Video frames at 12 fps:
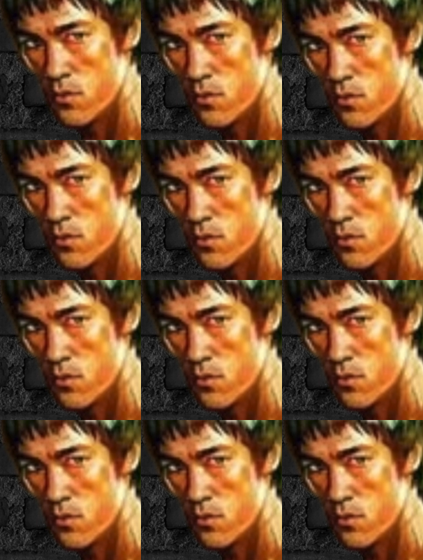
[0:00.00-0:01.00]

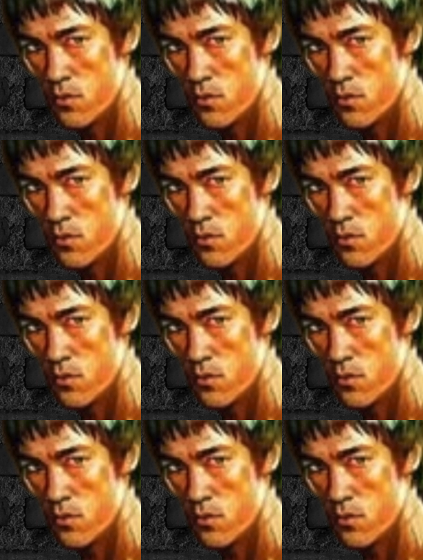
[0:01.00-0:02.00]

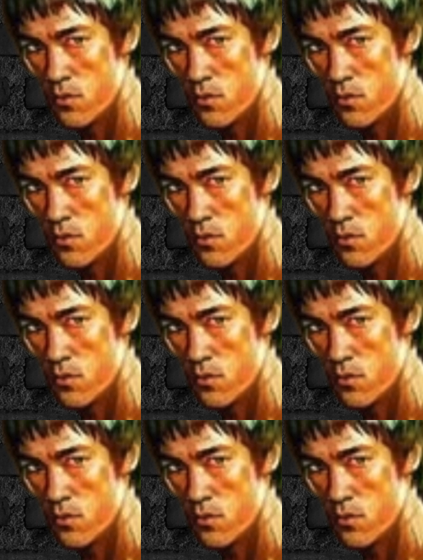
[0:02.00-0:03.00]

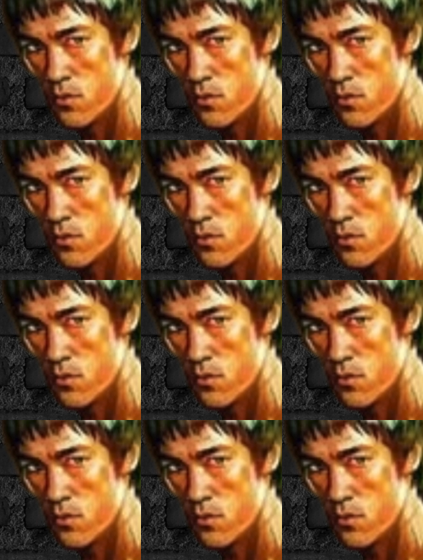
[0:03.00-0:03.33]
(no lip movement)